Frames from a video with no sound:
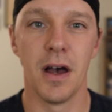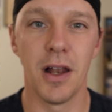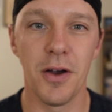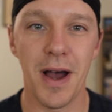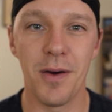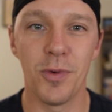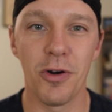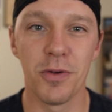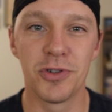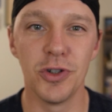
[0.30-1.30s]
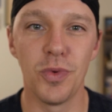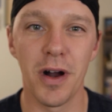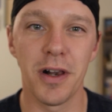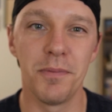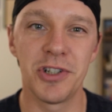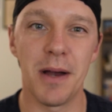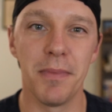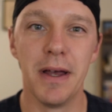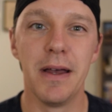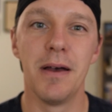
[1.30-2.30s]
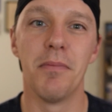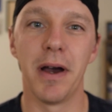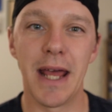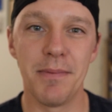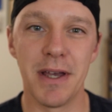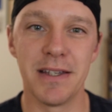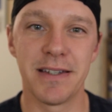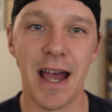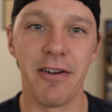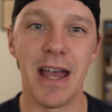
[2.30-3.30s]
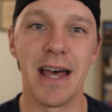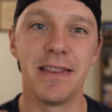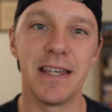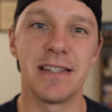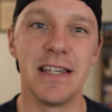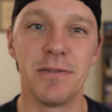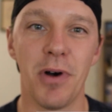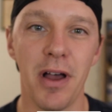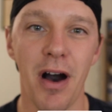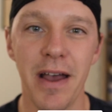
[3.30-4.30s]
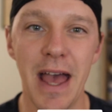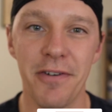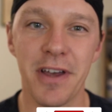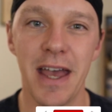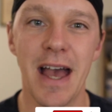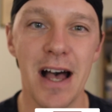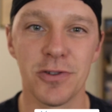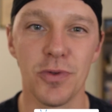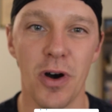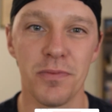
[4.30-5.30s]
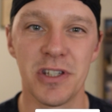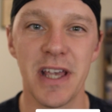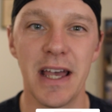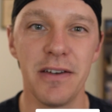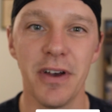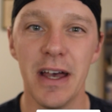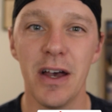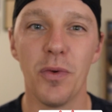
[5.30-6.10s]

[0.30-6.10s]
Hello and welcome to One Club Champ. My name is Gary and this is my IFK Hassleholm save.